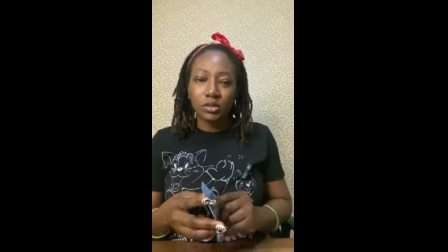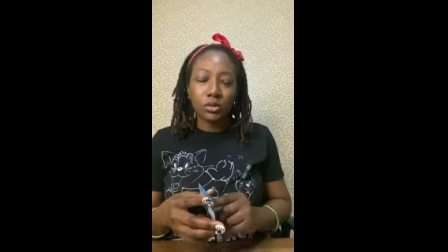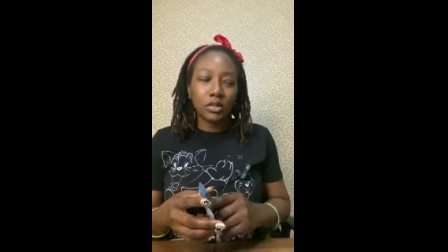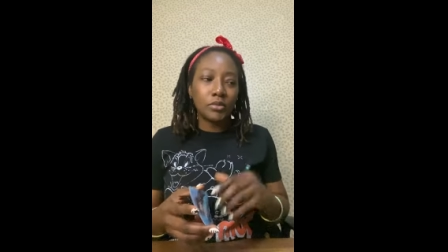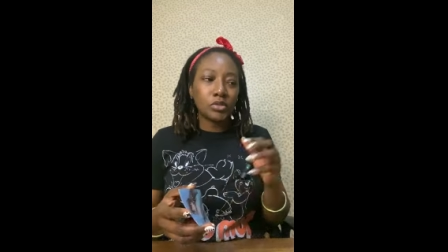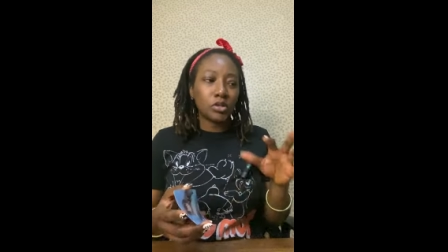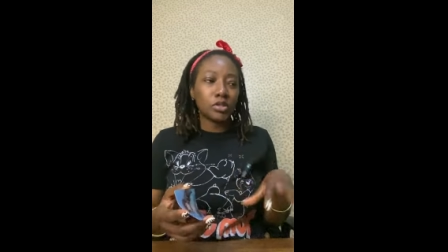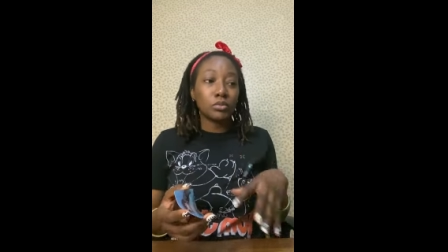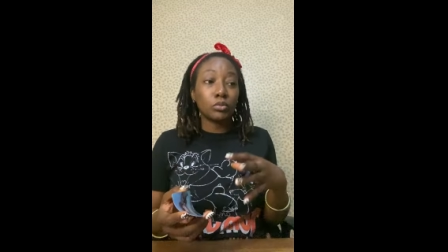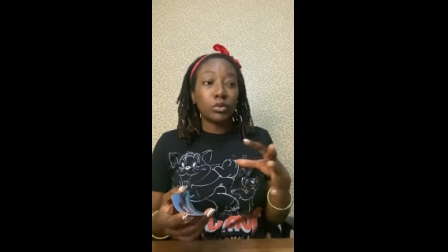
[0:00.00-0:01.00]
your time is going
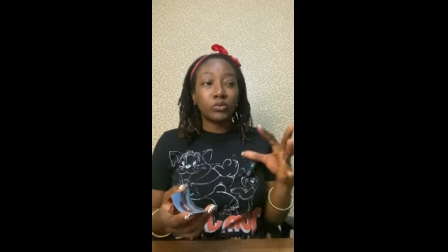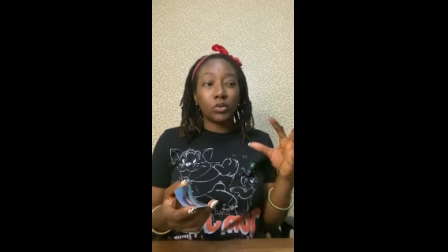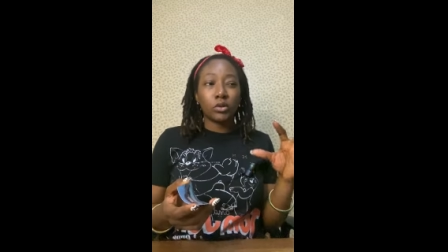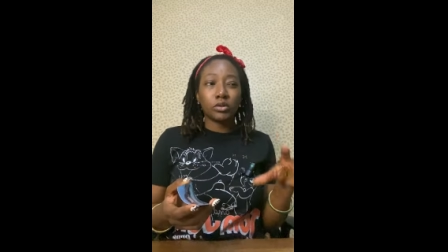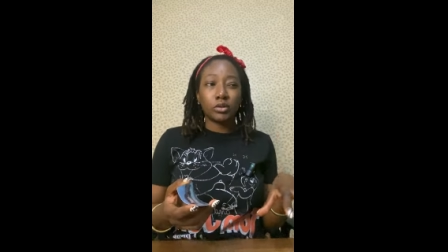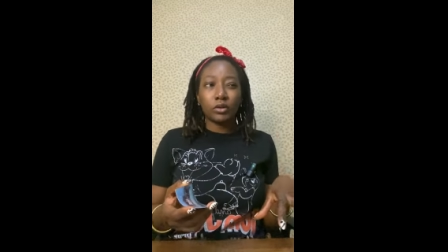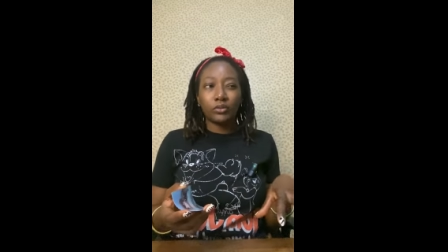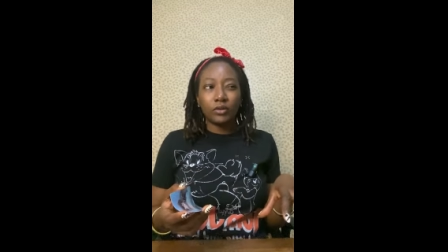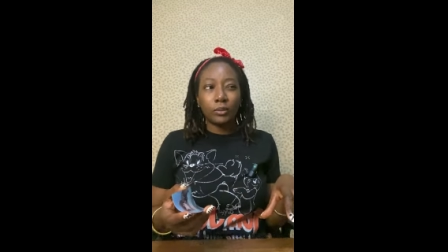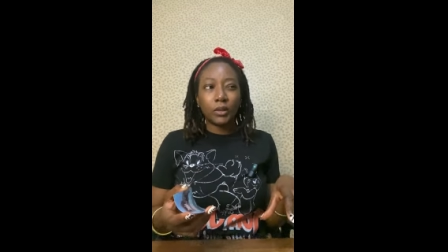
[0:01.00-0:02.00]
to be more focused on your
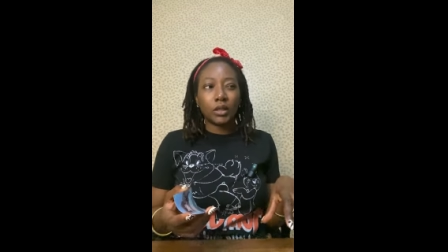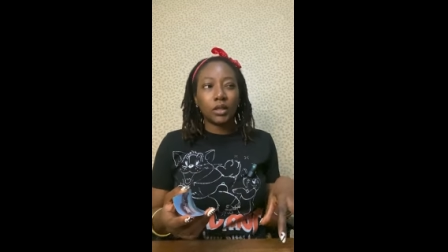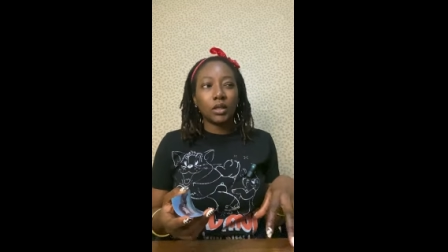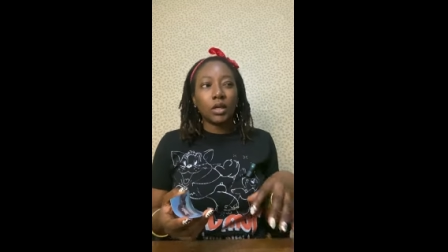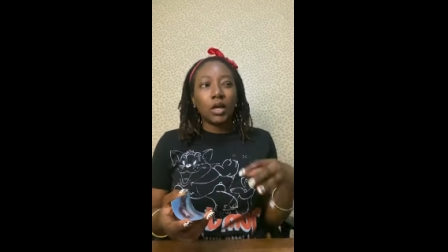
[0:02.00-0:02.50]
family,